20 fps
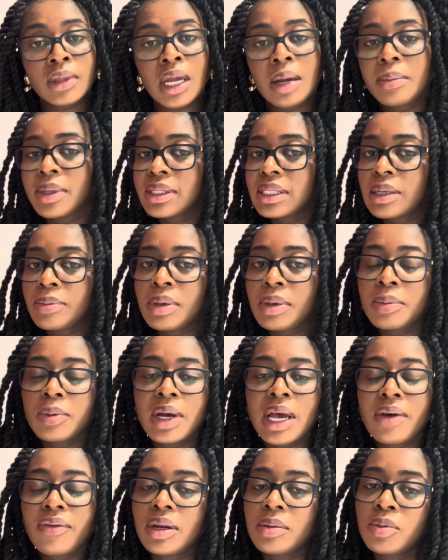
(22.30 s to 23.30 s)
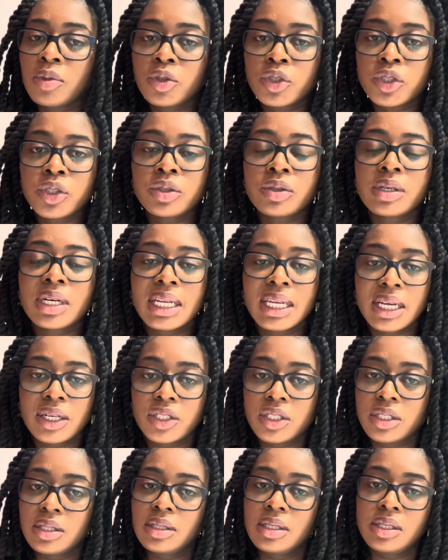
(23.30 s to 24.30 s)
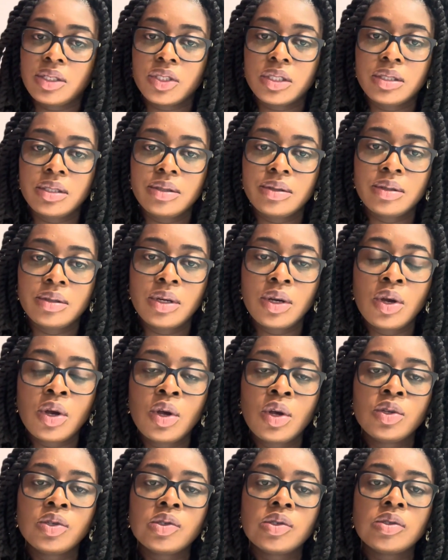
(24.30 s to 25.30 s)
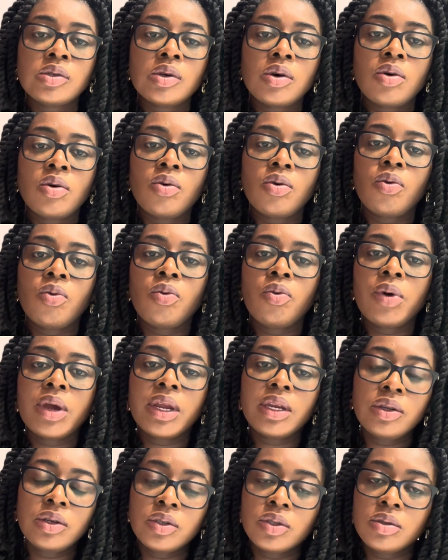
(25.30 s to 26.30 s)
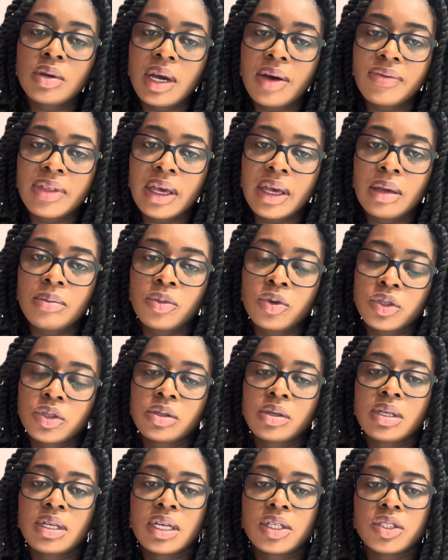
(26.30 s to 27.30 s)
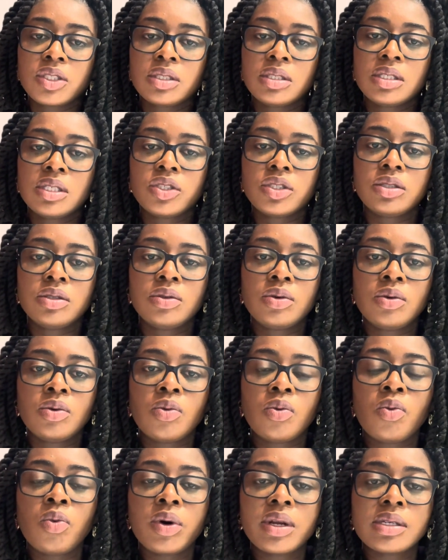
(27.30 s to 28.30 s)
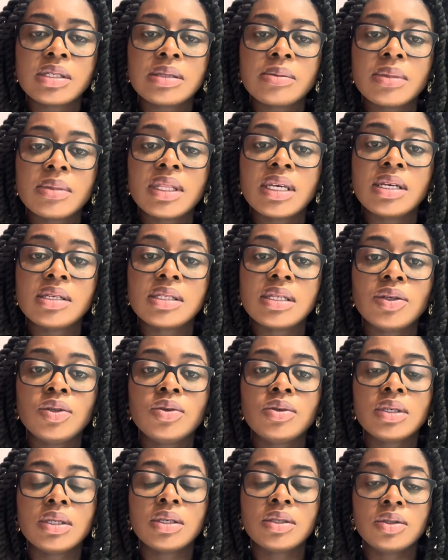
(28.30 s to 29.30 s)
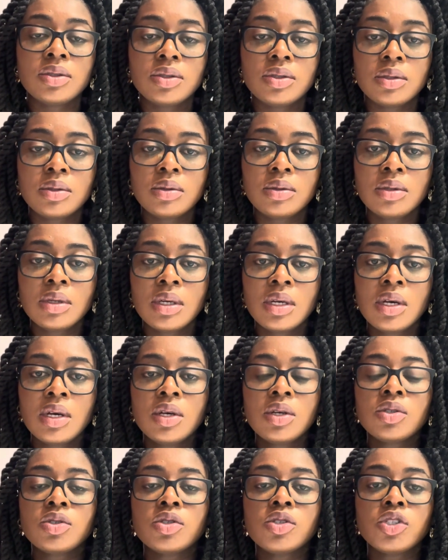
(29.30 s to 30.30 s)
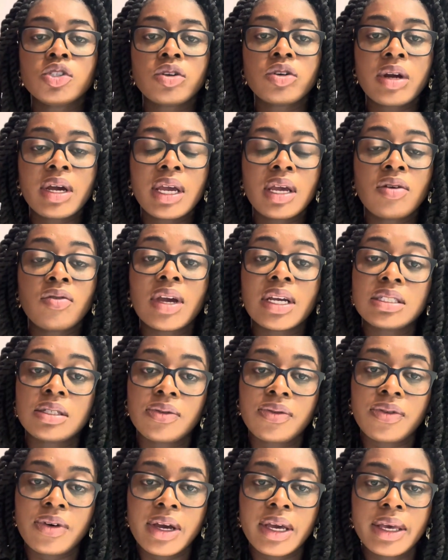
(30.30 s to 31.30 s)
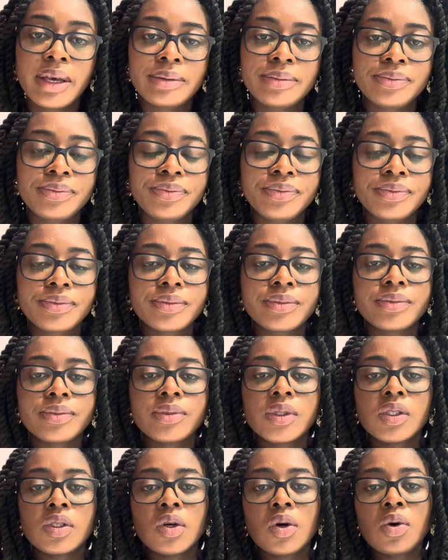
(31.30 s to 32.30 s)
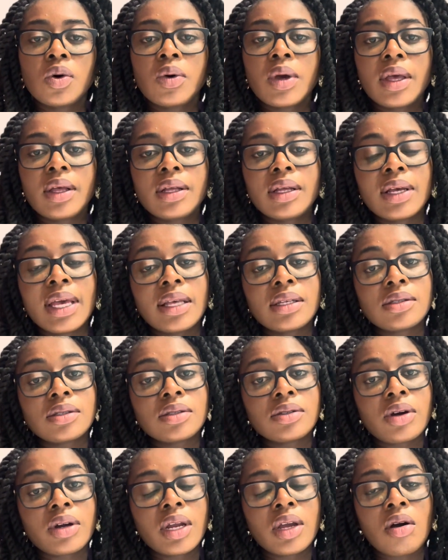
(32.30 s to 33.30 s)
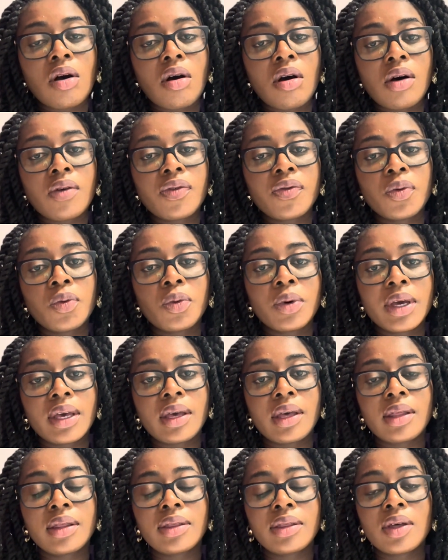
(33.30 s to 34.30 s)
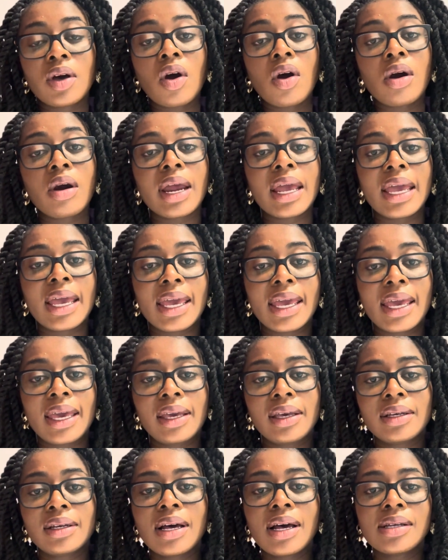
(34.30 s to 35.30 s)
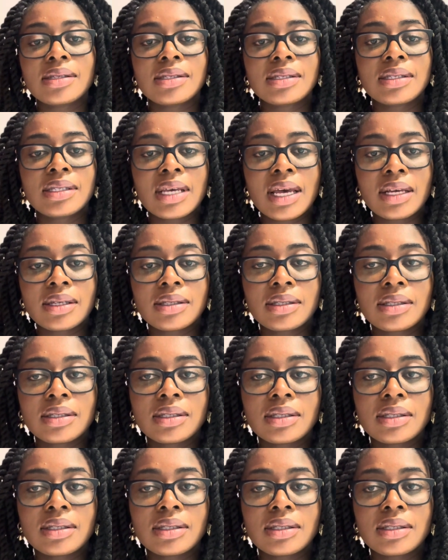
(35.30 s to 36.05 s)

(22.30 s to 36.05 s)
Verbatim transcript: but some people have an emotional connection issue so when you do have that emotional connection issue, what are some things that you can do to try and rectify it? So starting off with our A, assess.